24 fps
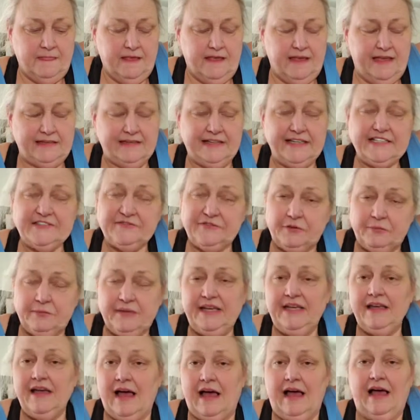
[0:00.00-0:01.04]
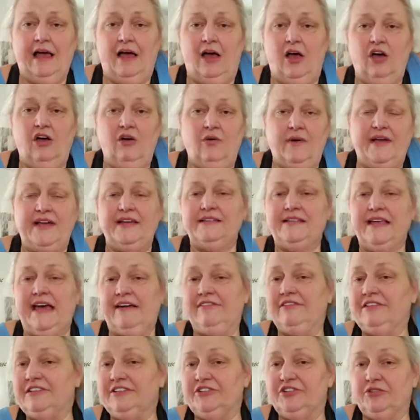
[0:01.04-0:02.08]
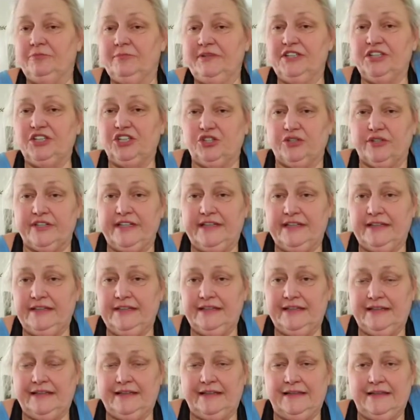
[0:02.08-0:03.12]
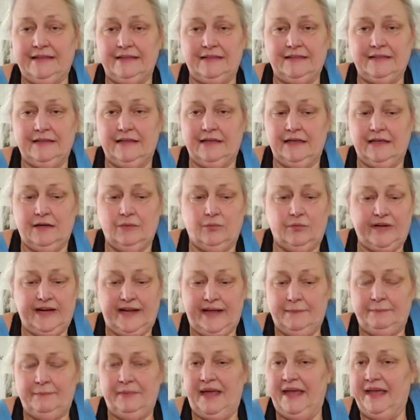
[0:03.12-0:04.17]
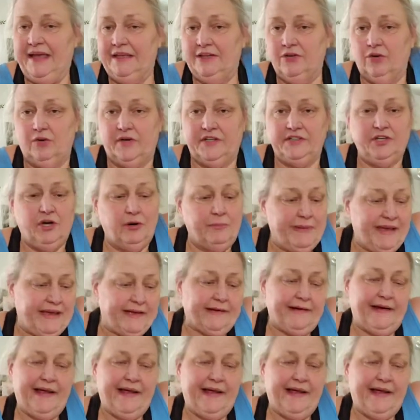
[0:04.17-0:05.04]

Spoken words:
at least for me, I always have a little bit of grit in when I paint on, no matter